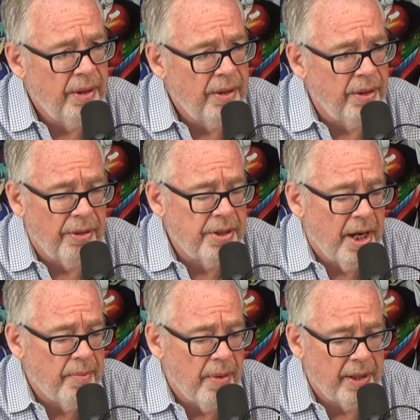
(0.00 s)
Exactly. The only
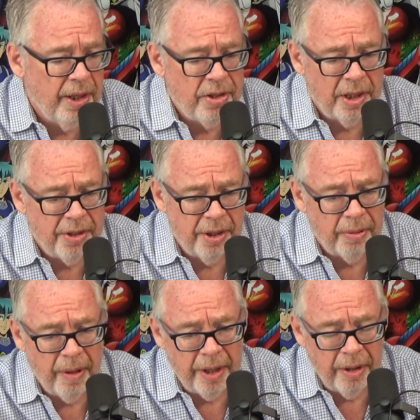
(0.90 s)
time my kids listen to the
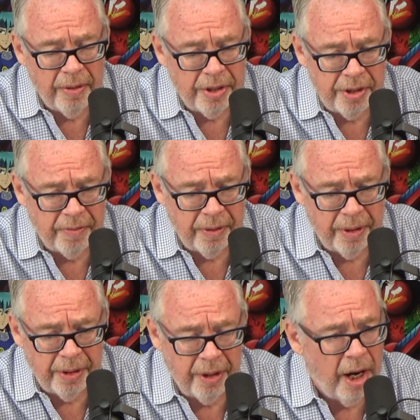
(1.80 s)
radio is if they're
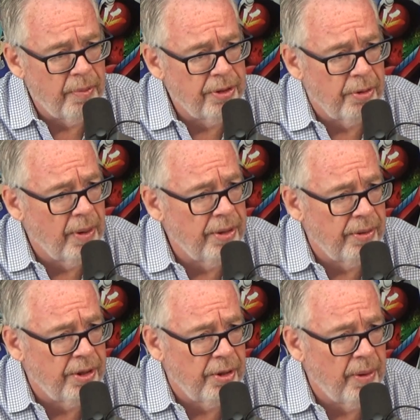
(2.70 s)
in the car with their mother
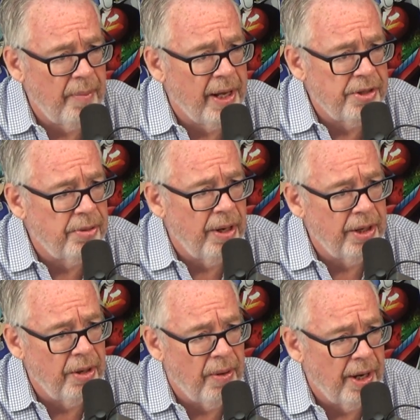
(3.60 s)
and their mom has the
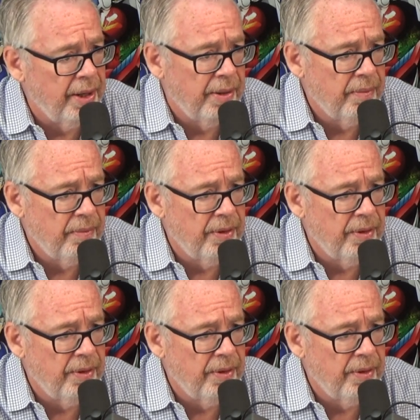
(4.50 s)
radio on.